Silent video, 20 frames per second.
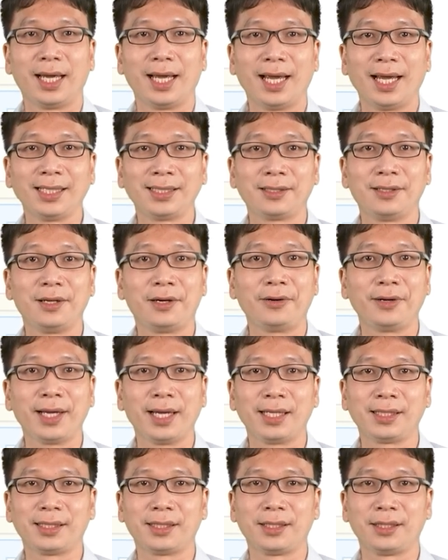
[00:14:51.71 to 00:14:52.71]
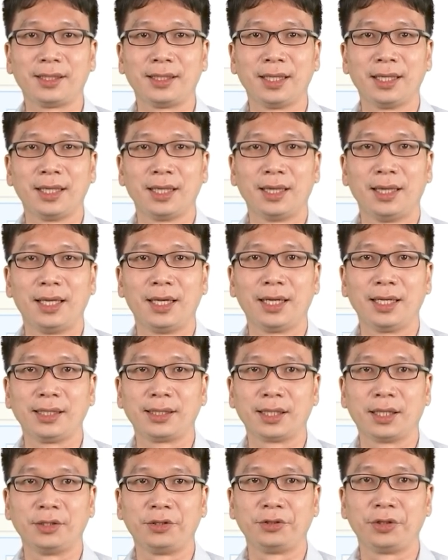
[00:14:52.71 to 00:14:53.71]
As long as there
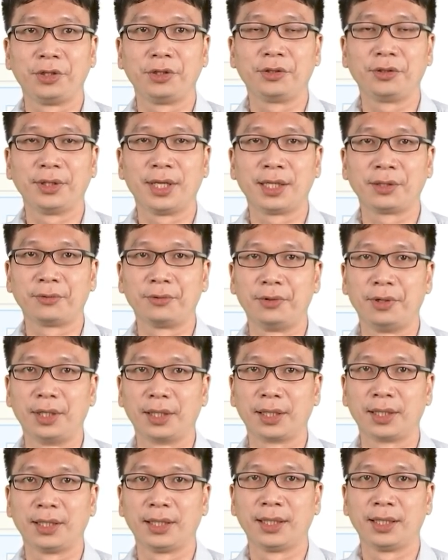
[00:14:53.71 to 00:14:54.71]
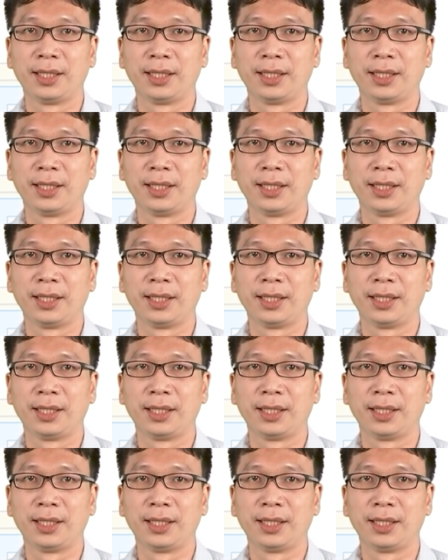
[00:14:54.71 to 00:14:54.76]
is a general network,